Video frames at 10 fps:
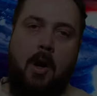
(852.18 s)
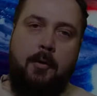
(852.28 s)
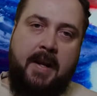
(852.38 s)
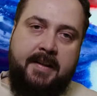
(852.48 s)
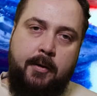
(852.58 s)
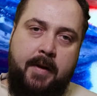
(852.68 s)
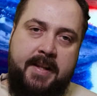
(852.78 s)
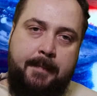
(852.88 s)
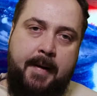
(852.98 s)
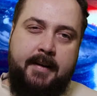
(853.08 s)
Okay, so
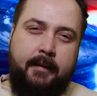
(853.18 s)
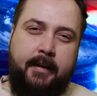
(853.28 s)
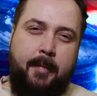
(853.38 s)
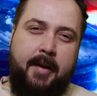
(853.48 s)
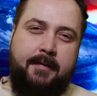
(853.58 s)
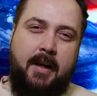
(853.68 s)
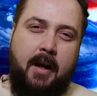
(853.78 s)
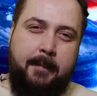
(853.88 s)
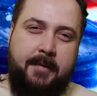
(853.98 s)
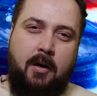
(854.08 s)
let's spend a little bit of
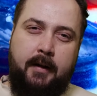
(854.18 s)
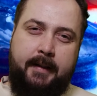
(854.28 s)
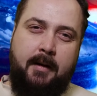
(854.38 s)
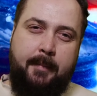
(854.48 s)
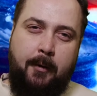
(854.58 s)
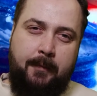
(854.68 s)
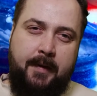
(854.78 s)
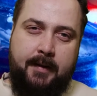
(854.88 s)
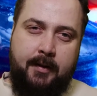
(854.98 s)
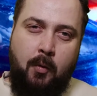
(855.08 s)
time talking about
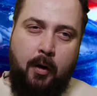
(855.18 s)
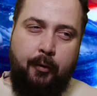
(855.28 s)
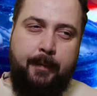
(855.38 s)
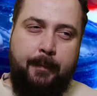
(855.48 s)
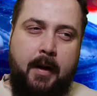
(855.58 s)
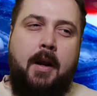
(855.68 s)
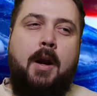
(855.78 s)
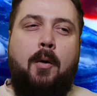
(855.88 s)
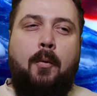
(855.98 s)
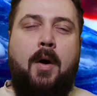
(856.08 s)
this quote.
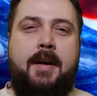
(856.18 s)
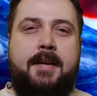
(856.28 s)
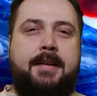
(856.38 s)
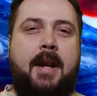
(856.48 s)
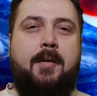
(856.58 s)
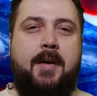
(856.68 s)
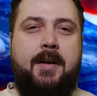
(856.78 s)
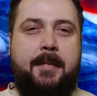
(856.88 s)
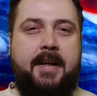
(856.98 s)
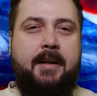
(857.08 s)
What does
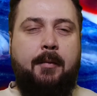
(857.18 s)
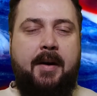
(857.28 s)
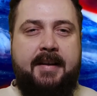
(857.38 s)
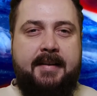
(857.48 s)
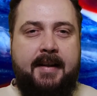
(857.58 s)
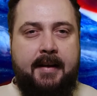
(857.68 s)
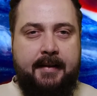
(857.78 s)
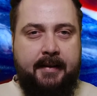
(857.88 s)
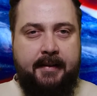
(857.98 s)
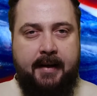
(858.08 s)
Derrida mean when he
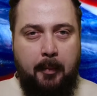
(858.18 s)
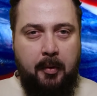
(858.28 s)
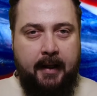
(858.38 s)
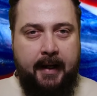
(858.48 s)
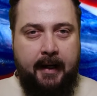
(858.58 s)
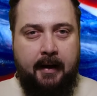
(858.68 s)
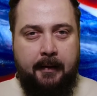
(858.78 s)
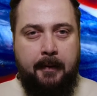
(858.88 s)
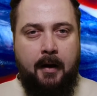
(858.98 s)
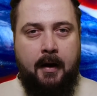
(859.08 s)
says doubling
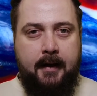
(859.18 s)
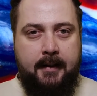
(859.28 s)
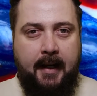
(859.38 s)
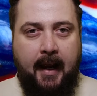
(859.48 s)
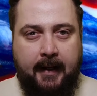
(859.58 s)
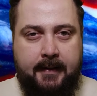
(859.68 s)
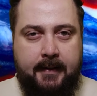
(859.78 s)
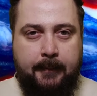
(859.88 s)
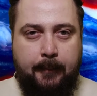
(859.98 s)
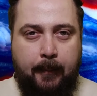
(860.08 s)
the
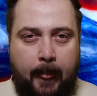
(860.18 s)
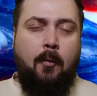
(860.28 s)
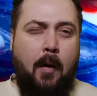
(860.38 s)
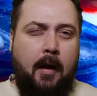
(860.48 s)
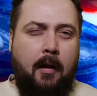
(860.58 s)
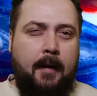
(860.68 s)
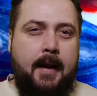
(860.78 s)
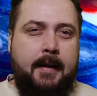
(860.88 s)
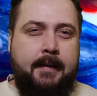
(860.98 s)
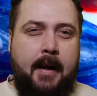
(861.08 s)
text? Well,
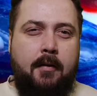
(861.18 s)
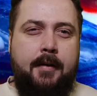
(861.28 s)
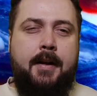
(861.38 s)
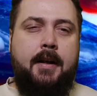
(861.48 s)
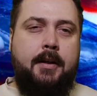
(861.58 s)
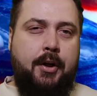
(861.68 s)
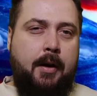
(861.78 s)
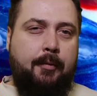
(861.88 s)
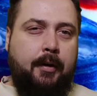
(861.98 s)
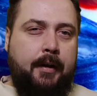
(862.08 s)
Derrida
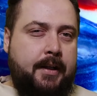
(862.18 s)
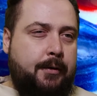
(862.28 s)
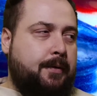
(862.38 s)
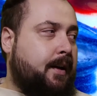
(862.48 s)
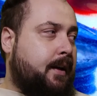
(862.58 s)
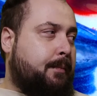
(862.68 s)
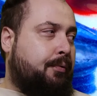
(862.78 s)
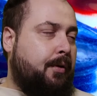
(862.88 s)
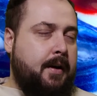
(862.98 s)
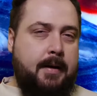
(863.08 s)
generally uses
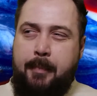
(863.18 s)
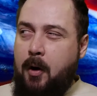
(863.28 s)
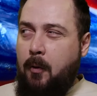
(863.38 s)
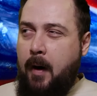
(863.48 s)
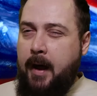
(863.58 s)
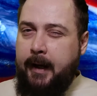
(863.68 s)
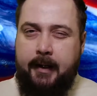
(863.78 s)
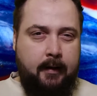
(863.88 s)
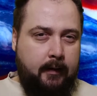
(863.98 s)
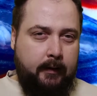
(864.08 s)
pretty
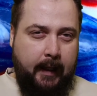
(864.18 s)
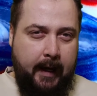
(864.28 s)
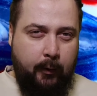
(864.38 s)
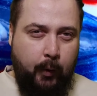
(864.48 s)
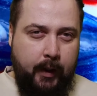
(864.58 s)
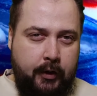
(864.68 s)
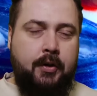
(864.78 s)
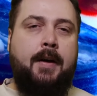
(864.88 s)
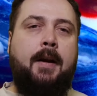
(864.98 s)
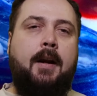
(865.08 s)
poetic
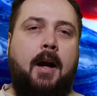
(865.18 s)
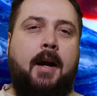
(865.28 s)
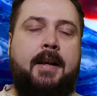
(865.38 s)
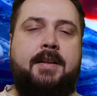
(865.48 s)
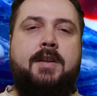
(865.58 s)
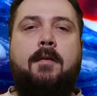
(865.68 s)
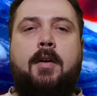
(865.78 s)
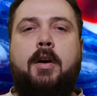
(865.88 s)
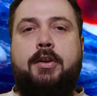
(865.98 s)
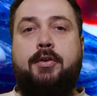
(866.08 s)
language. Uh, he's not
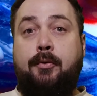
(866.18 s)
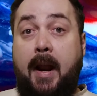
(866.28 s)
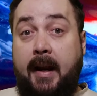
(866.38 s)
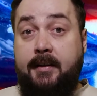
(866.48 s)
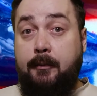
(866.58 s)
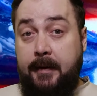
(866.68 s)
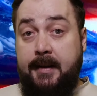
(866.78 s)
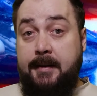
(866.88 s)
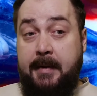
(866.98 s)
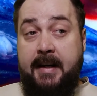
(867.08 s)
very direct with
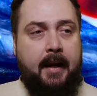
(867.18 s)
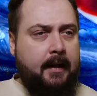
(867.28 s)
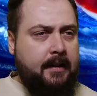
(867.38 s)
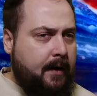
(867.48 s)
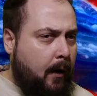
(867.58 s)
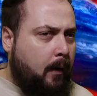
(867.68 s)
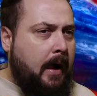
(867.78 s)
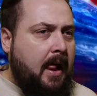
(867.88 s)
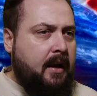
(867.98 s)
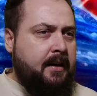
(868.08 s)
his meaning. So,
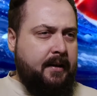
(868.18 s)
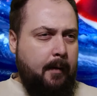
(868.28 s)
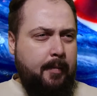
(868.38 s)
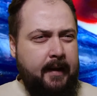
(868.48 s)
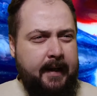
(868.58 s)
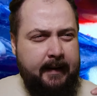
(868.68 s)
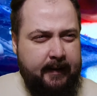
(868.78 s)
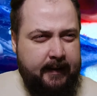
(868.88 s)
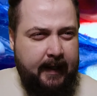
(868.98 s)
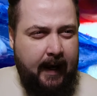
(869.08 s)
doubling
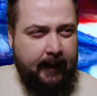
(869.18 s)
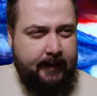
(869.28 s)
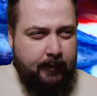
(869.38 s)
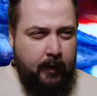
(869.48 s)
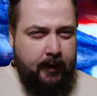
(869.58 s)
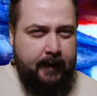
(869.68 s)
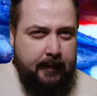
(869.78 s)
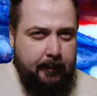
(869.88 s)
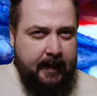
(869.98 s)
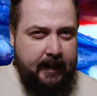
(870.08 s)
the text, what could
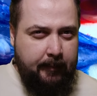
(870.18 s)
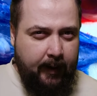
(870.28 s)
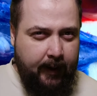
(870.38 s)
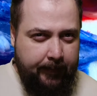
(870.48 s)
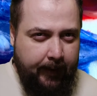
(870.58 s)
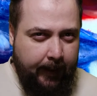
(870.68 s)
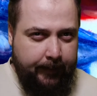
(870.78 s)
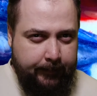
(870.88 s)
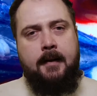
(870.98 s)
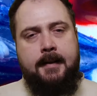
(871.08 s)
he mean by
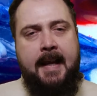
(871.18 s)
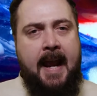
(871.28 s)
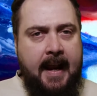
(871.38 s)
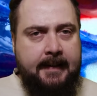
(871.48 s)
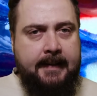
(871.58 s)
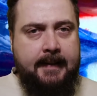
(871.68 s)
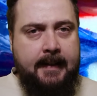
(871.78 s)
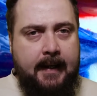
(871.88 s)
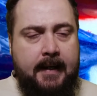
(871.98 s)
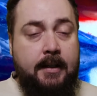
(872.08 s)
that?
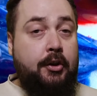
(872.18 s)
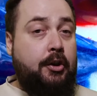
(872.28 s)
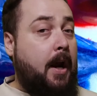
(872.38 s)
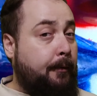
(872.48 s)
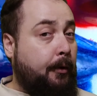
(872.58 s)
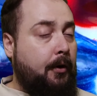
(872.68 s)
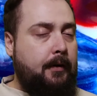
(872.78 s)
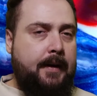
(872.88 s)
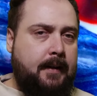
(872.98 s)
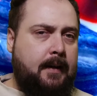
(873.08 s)
text in
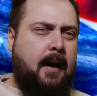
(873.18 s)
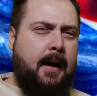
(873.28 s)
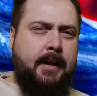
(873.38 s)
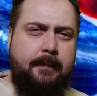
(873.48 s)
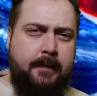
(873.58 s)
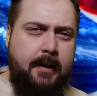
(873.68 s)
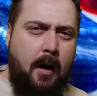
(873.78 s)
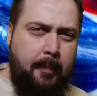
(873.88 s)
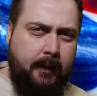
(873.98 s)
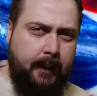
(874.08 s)
general is a kind of
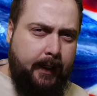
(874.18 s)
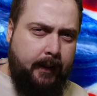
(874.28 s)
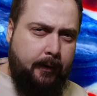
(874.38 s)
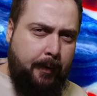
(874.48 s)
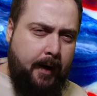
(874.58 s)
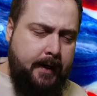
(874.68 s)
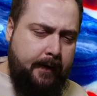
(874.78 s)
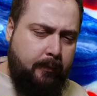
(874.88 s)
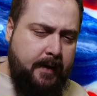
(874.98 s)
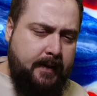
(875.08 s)
doubling, right?
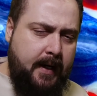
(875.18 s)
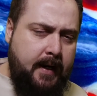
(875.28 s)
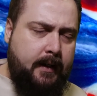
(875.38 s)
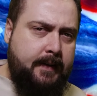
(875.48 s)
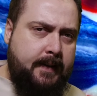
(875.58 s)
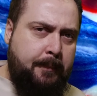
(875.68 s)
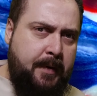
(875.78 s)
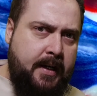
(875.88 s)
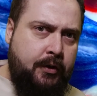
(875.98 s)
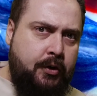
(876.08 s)
If we take
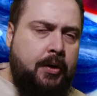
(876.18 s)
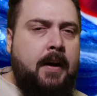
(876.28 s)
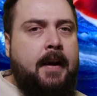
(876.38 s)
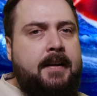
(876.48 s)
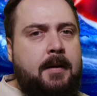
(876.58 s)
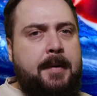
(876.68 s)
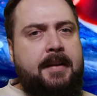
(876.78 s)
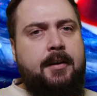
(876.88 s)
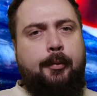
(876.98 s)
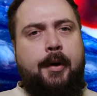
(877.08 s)
speech to be
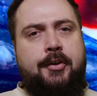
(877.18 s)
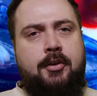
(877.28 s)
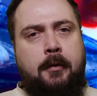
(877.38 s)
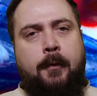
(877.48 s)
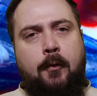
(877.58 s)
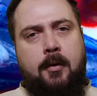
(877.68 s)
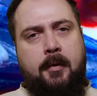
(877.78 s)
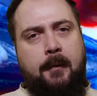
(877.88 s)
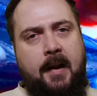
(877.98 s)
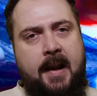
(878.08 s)
the original form
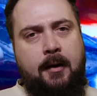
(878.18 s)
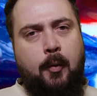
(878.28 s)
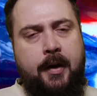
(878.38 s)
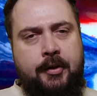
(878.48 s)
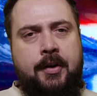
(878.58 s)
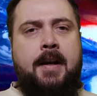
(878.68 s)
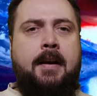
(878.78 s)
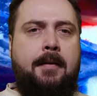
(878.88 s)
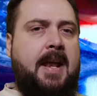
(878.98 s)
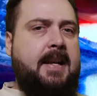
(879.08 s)
of language,
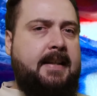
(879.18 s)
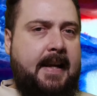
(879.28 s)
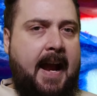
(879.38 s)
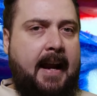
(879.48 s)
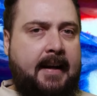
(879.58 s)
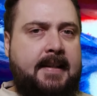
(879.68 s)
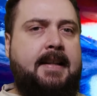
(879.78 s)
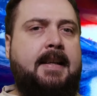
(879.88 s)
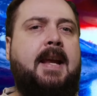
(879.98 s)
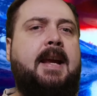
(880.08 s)
then
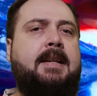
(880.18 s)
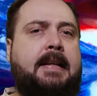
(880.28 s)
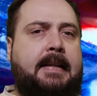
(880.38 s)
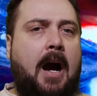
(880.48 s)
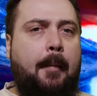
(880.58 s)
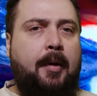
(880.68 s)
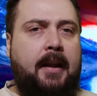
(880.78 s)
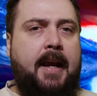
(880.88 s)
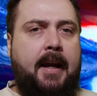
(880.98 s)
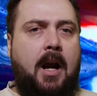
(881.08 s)
text is a
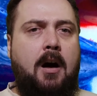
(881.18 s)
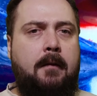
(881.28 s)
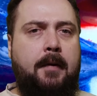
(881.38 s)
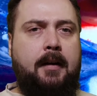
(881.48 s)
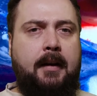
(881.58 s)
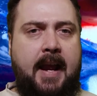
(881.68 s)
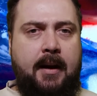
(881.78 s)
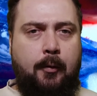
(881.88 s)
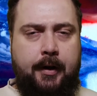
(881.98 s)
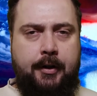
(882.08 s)
doubling of
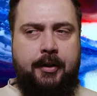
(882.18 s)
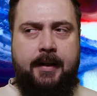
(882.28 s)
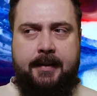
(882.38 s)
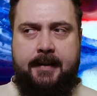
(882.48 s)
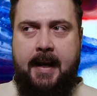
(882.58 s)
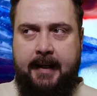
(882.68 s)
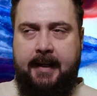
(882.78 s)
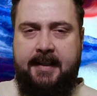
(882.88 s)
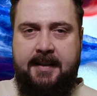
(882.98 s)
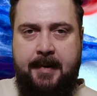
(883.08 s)
language. It's
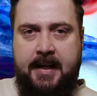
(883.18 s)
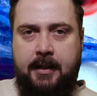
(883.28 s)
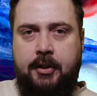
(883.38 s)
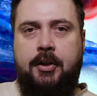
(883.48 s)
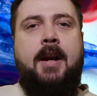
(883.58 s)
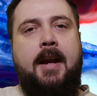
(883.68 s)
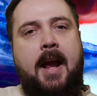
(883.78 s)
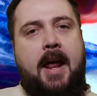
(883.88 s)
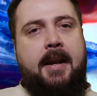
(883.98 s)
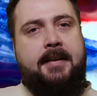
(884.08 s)
taking speech
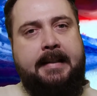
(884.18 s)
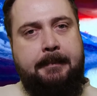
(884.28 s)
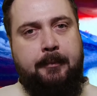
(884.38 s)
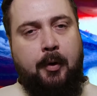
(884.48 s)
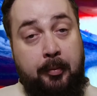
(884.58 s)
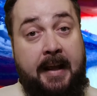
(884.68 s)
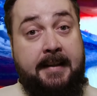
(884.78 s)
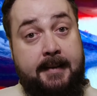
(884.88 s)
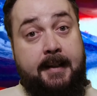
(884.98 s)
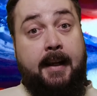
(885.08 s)
and it's
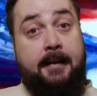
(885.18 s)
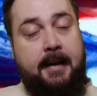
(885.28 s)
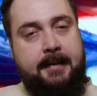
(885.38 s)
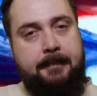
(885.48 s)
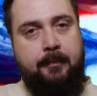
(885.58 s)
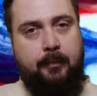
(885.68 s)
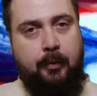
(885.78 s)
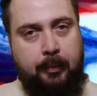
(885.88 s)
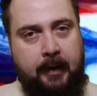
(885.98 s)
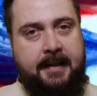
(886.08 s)
replacing it, it's
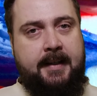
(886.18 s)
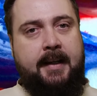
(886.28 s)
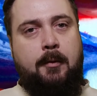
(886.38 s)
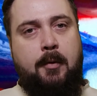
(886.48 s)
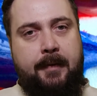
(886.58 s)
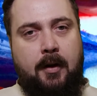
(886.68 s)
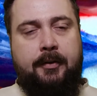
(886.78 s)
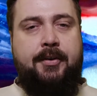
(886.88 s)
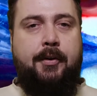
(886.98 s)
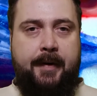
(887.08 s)
replacing it with an
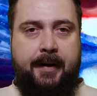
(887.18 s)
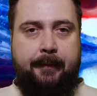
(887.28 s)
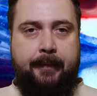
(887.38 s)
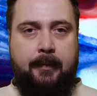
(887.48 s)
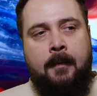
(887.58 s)
alternative.